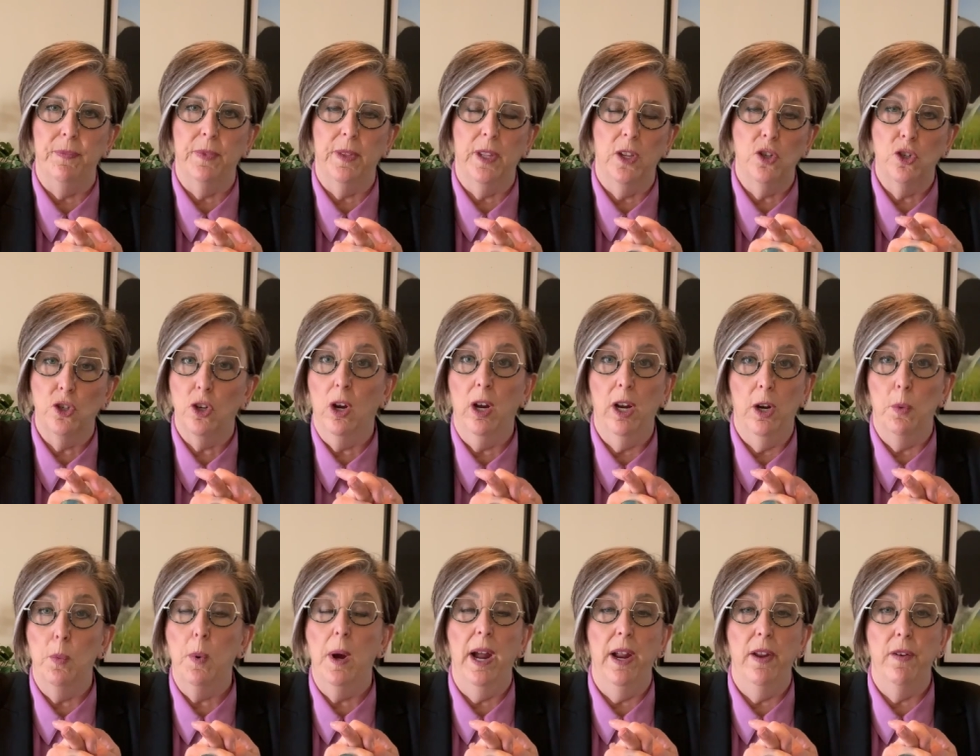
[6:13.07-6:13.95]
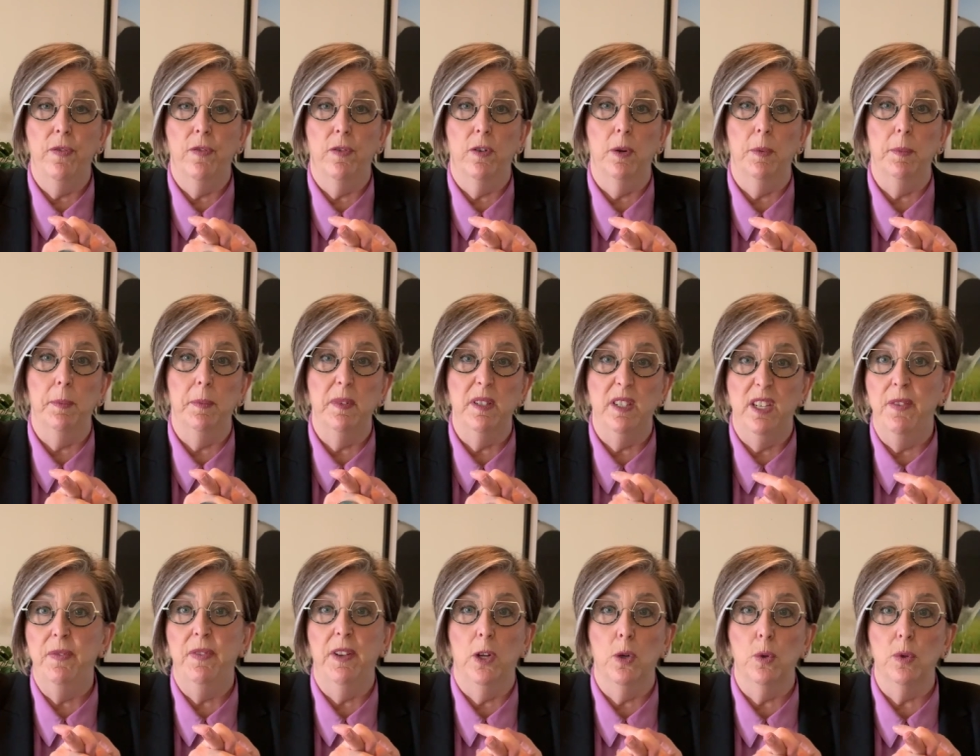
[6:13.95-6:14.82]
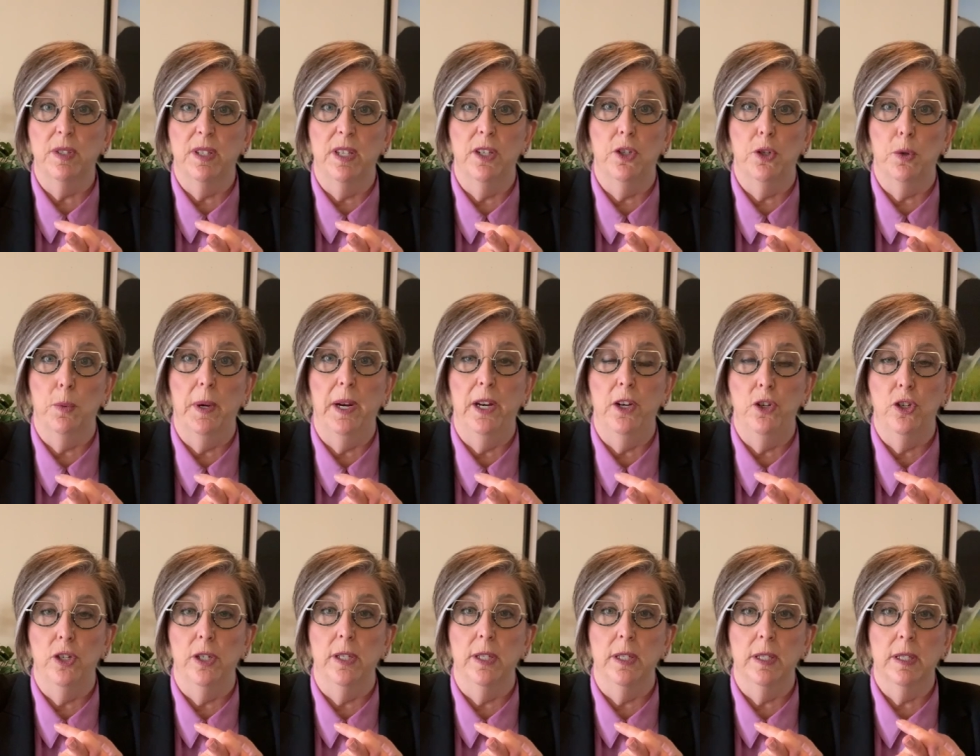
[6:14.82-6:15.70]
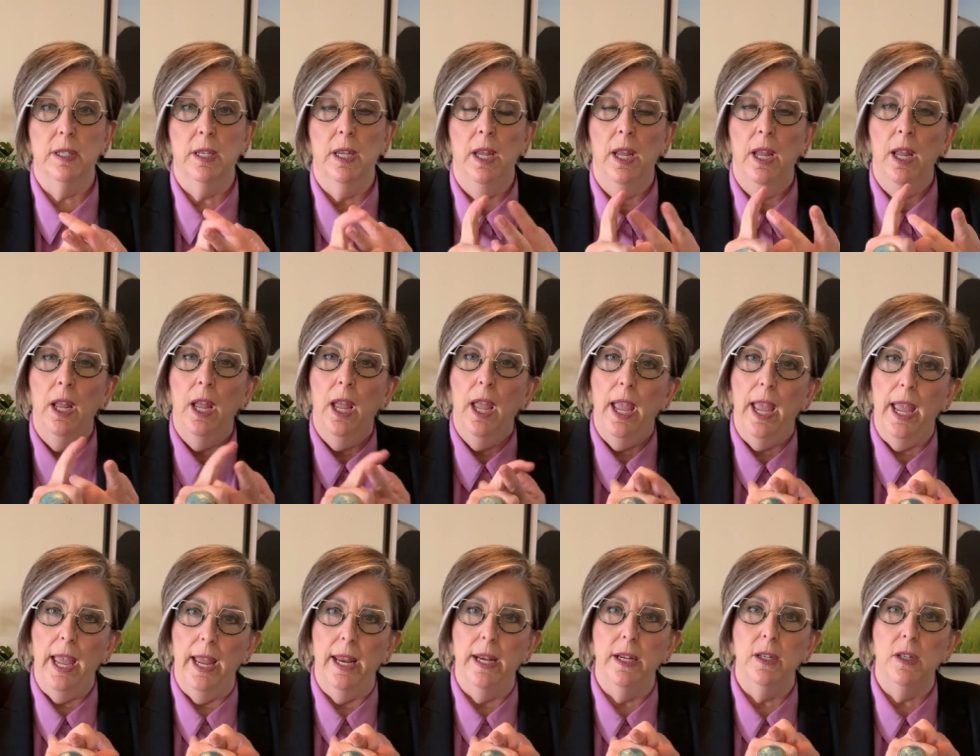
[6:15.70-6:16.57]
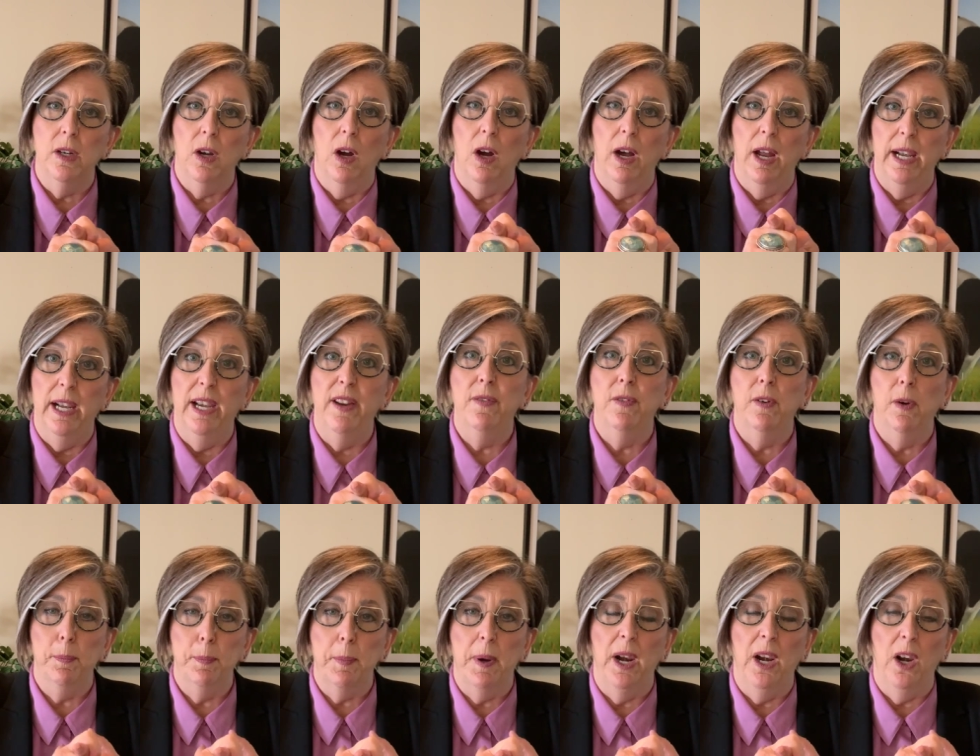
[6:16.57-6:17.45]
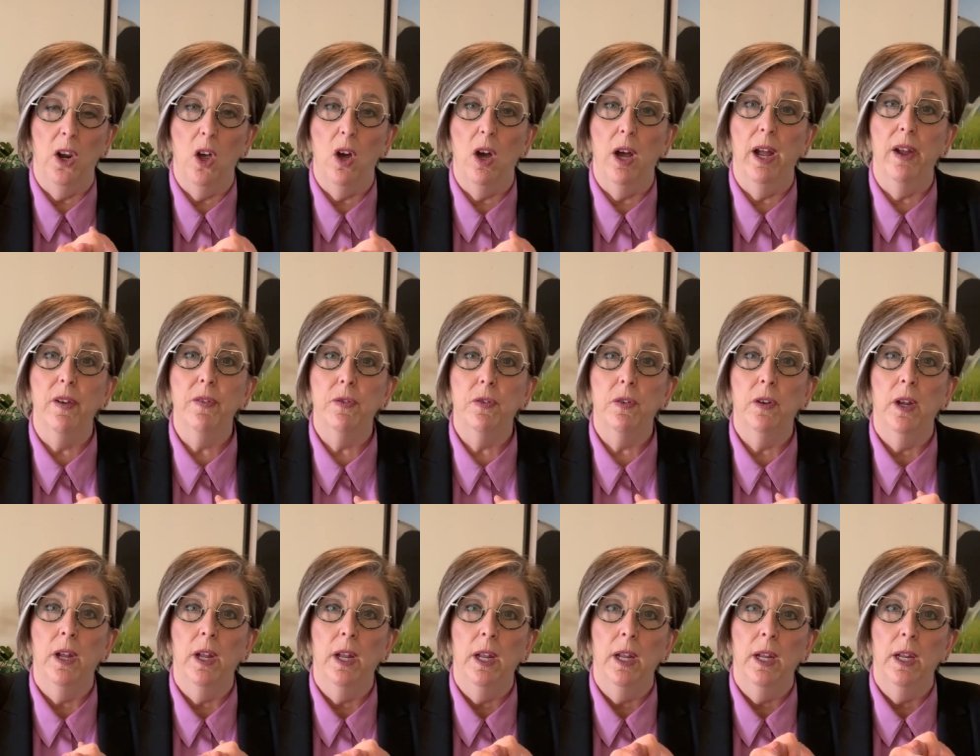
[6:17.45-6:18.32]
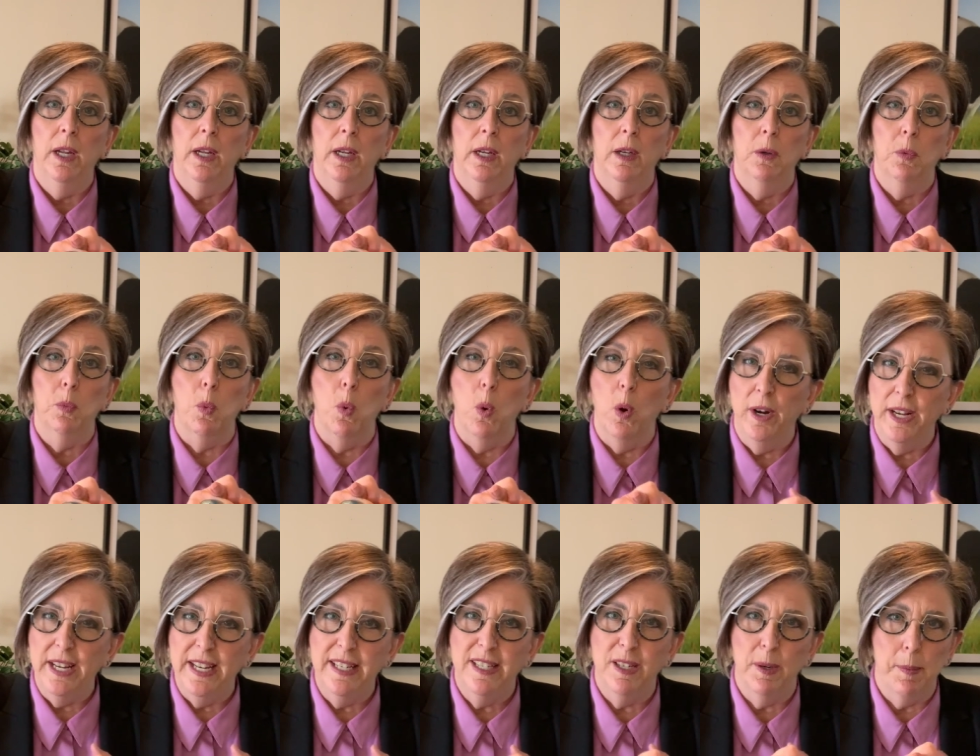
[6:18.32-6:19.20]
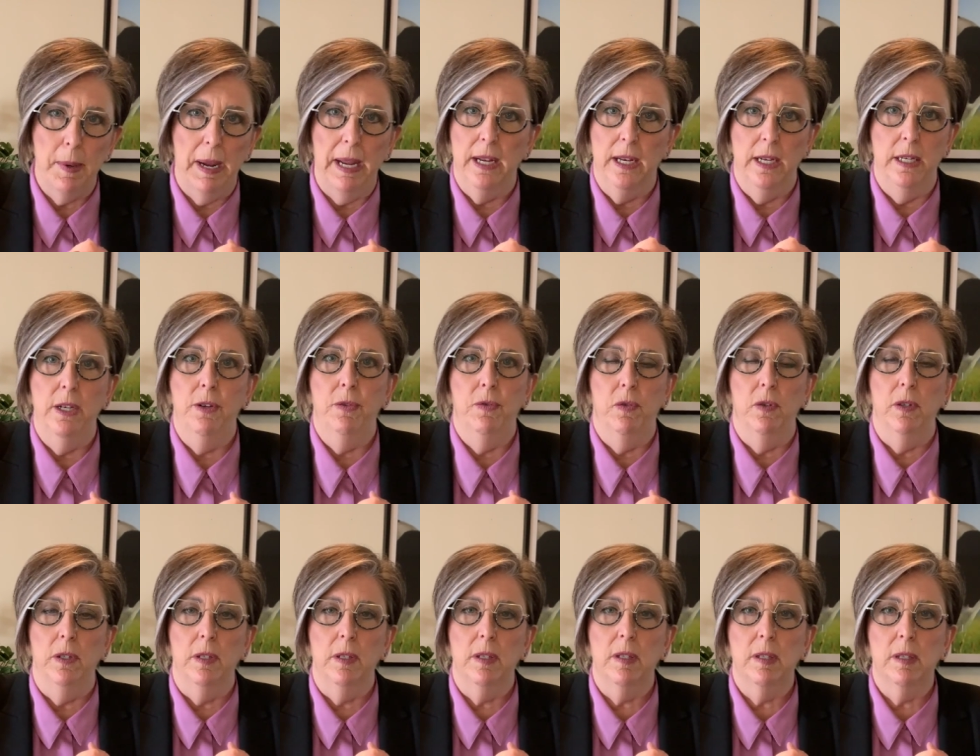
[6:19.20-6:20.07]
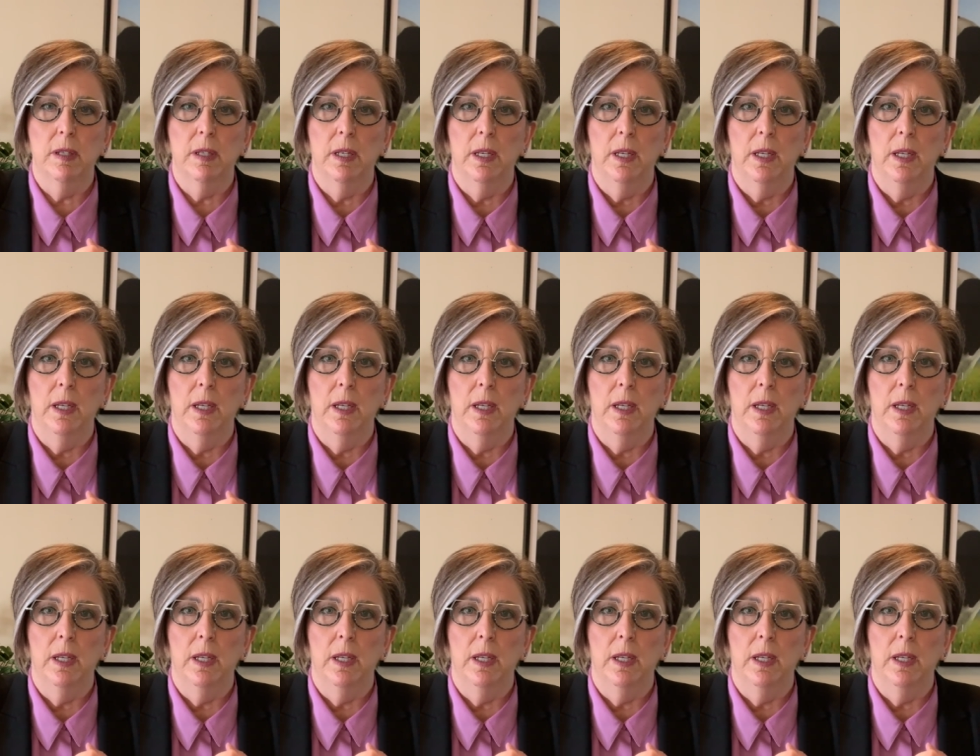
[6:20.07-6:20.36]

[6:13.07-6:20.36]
shy away from difficult situations. And I live my life wanting to make a difference.